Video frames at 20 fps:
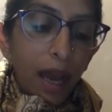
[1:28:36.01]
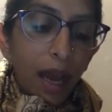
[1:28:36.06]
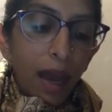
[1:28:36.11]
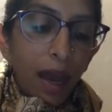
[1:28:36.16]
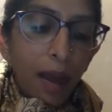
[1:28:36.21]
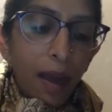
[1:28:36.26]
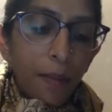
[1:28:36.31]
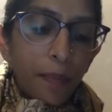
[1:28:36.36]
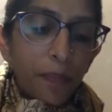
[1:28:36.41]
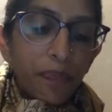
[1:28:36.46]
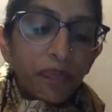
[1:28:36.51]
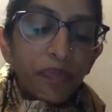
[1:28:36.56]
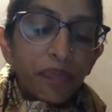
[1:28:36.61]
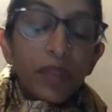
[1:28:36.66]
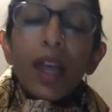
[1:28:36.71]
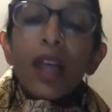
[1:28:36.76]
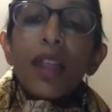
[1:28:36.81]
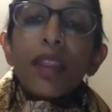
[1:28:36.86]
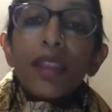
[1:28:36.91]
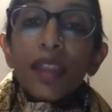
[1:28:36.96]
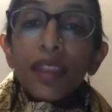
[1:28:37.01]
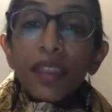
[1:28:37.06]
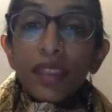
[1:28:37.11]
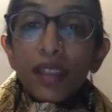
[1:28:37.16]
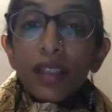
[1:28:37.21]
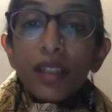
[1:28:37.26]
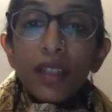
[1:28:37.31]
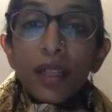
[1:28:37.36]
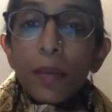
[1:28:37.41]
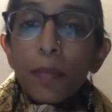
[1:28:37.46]
The
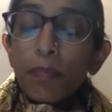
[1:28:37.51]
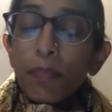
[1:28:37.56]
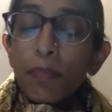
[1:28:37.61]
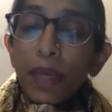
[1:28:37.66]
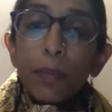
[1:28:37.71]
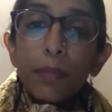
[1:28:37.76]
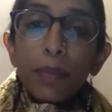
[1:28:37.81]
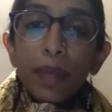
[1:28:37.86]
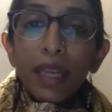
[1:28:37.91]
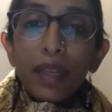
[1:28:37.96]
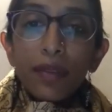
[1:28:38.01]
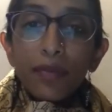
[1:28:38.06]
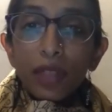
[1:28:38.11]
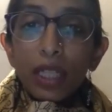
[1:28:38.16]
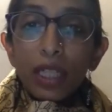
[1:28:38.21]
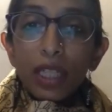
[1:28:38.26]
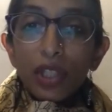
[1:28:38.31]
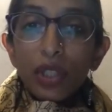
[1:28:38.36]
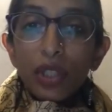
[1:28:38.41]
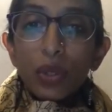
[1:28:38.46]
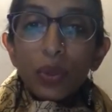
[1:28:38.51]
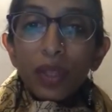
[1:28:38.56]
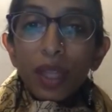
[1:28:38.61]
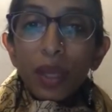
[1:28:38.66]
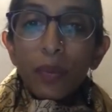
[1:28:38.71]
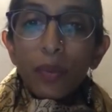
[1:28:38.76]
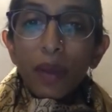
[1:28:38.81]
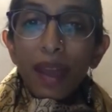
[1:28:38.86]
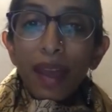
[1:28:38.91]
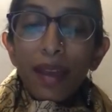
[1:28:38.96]
third big behavioral issue
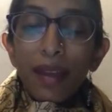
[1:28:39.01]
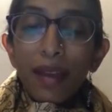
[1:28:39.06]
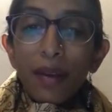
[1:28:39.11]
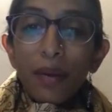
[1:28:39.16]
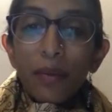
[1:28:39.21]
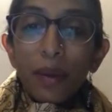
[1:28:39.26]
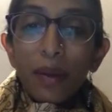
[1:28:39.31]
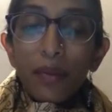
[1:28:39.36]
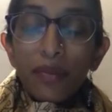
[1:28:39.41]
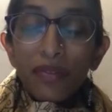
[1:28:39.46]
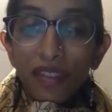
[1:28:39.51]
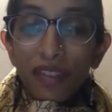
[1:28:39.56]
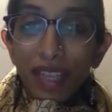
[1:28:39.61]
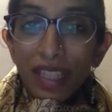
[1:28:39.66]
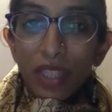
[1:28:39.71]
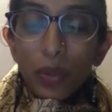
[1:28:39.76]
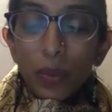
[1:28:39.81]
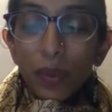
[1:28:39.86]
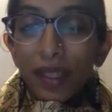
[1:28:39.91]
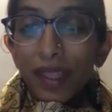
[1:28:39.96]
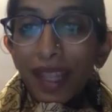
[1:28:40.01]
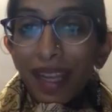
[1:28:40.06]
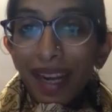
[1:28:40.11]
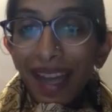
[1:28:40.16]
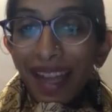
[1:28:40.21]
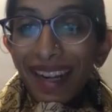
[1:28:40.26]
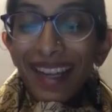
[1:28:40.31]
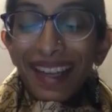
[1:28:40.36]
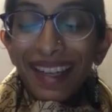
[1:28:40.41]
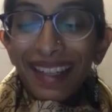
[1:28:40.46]
that we're faced with,
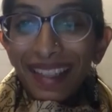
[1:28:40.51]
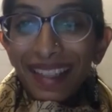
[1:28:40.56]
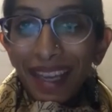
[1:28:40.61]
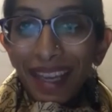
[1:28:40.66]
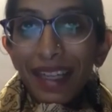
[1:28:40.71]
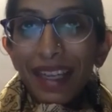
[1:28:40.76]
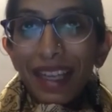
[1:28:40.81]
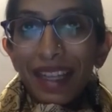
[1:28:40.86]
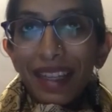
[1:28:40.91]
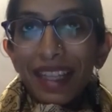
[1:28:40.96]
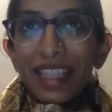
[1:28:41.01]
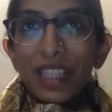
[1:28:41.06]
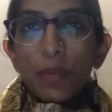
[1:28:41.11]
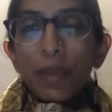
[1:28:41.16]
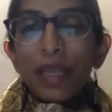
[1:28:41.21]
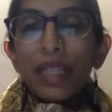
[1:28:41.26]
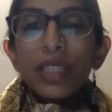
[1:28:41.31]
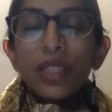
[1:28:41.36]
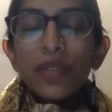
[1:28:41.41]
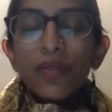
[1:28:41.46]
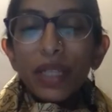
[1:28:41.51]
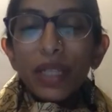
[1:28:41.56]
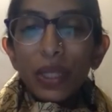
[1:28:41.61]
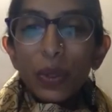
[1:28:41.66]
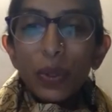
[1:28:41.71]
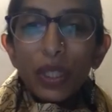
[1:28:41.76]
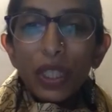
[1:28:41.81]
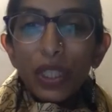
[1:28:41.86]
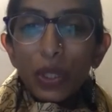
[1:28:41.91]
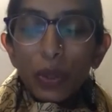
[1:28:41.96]
and again, I think speakers have
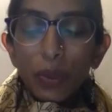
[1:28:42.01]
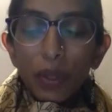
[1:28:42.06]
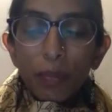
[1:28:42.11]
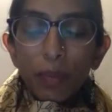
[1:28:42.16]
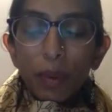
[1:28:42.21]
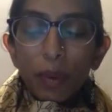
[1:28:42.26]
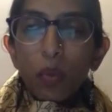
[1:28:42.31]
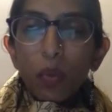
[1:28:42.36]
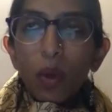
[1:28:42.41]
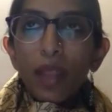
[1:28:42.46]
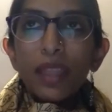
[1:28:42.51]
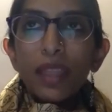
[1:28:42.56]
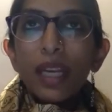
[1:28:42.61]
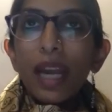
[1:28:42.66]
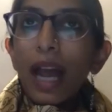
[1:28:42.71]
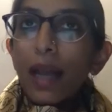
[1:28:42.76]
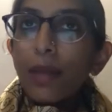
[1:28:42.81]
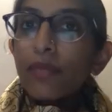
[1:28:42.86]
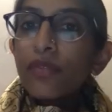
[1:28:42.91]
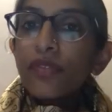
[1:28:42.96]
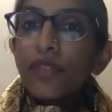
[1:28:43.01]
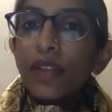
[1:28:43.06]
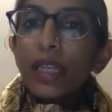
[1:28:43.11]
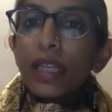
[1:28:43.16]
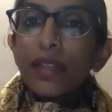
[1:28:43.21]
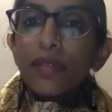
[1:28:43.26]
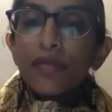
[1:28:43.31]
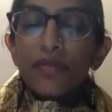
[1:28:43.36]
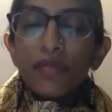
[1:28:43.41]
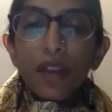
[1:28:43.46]
alluded to it, but one that I'm
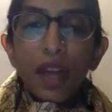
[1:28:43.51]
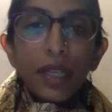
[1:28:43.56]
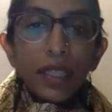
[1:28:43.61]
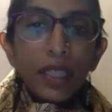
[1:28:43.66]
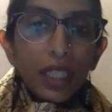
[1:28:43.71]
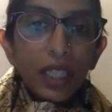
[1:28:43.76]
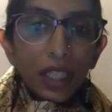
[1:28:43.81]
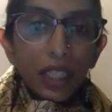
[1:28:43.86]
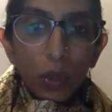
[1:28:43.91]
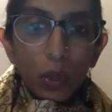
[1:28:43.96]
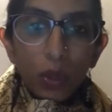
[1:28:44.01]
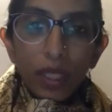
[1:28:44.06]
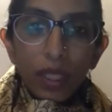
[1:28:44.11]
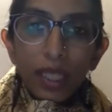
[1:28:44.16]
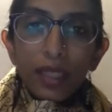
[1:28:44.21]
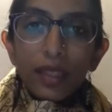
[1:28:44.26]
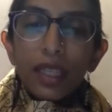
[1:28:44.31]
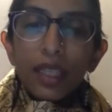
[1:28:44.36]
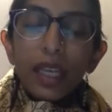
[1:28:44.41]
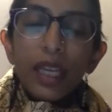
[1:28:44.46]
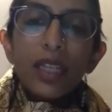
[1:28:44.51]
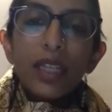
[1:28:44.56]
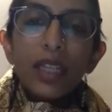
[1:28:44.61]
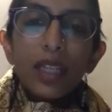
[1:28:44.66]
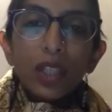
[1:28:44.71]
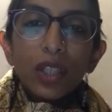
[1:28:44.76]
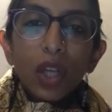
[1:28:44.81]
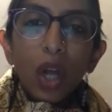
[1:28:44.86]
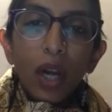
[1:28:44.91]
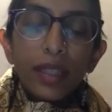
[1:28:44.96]
feeling very acutely in the
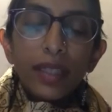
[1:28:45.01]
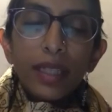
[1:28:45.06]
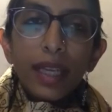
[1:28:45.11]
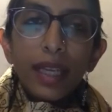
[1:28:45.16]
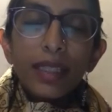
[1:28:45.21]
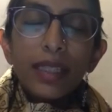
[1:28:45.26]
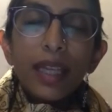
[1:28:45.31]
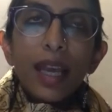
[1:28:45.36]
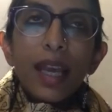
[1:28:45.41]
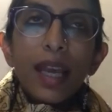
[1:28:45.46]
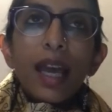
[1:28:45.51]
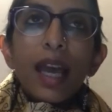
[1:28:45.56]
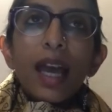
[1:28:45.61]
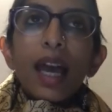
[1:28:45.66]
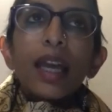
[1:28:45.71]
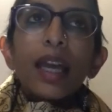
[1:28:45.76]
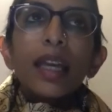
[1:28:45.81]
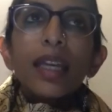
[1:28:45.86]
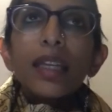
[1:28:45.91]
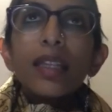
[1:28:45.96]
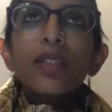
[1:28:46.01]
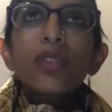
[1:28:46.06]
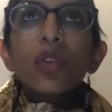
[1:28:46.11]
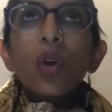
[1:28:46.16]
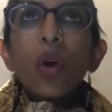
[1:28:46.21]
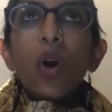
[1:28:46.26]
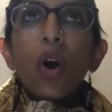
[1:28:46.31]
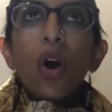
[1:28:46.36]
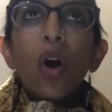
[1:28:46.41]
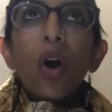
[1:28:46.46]
Indian context, is
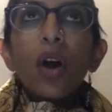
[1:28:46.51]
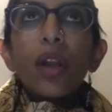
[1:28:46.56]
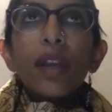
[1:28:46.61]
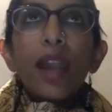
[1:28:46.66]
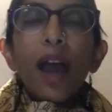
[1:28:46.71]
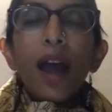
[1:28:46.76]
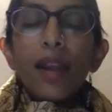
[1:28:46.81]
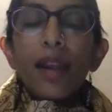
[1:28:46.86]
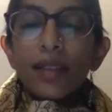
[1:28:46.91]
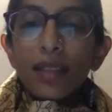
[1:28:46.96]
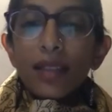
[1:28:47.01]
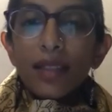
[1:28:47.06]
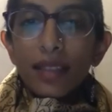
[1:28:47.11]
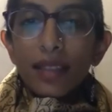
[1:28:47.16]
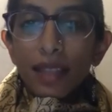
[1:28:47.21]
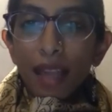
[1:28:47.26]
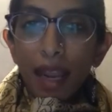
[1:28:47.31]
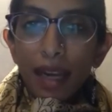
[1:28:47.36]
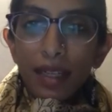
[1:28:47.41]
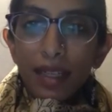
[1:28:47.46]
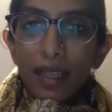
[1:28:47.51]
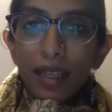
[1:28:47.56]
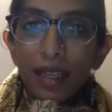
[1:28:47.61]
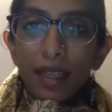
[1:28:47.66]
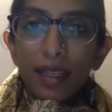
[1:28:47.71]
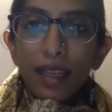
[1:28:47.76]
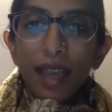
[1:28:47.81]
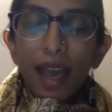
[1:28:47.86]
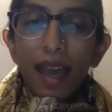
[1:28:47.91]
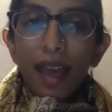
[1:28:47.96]
on
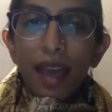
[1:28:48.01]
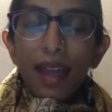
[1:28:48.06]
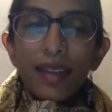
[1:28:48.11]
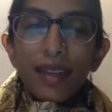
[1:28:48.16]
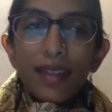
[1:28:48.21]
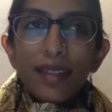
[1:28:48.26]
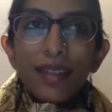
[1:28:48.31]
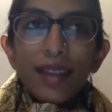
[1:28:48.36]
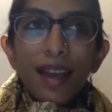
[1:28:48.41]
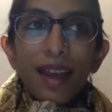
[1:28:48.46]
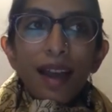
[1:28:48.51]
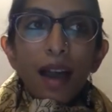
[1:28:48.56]
understanding and